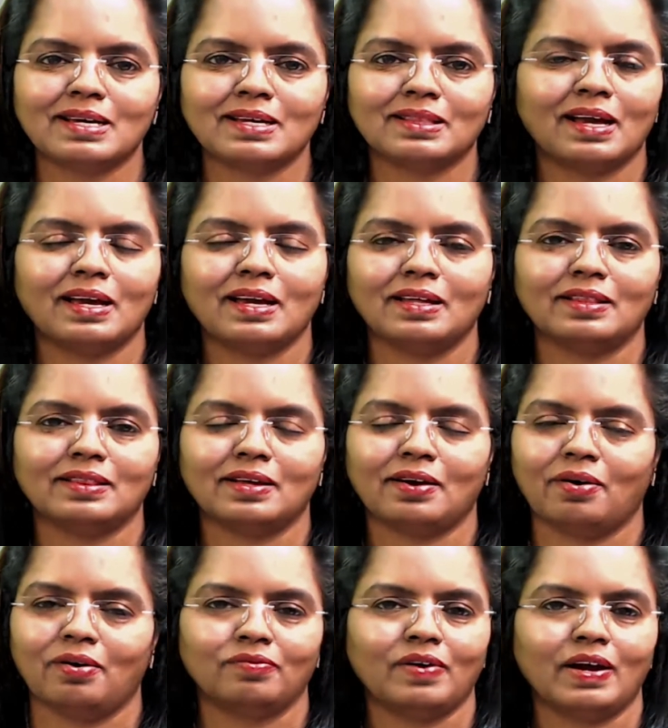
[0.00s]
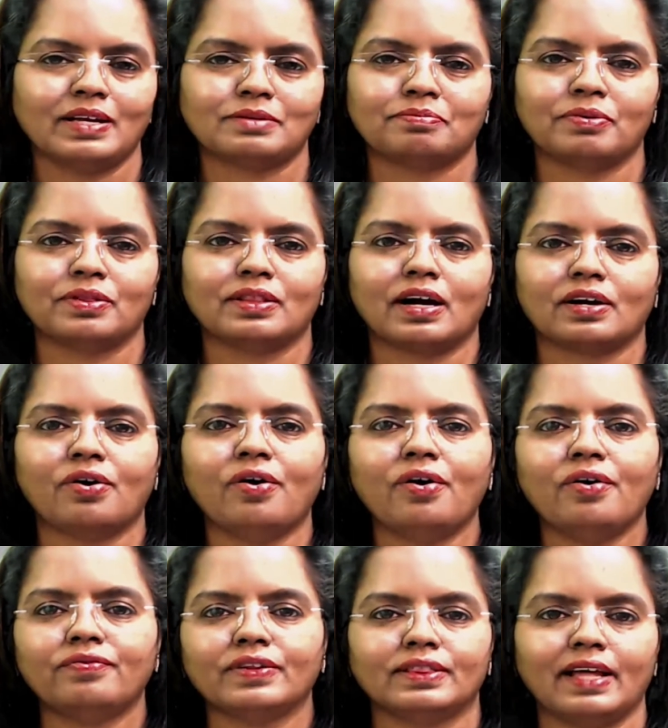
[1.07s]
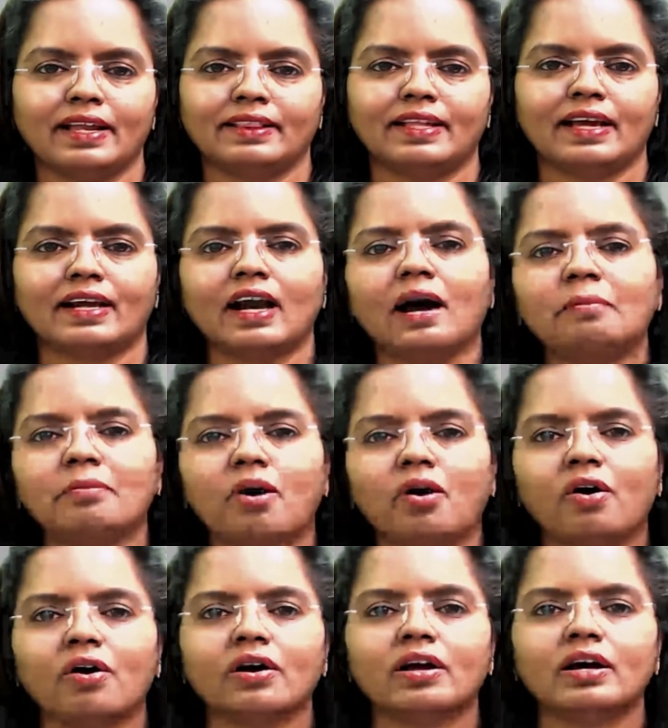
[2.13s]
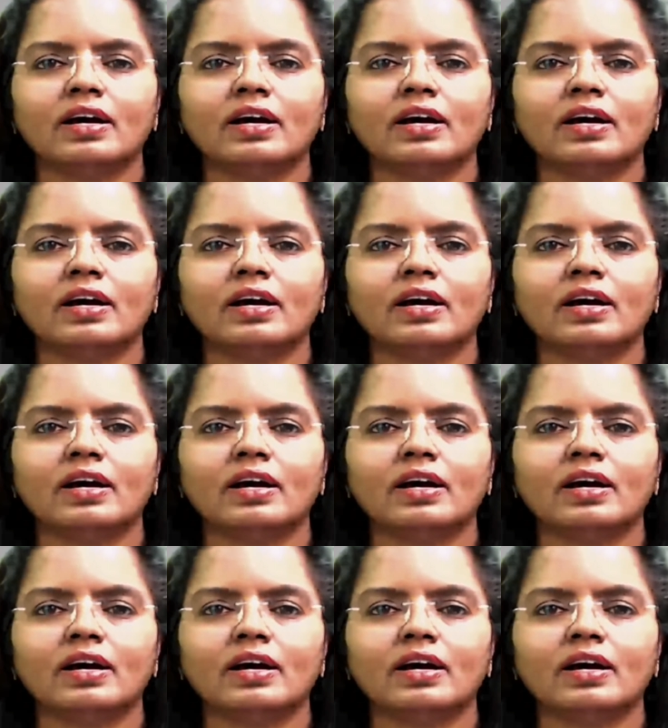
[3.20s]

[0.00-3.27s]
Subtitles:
they always put that off, and then they come on,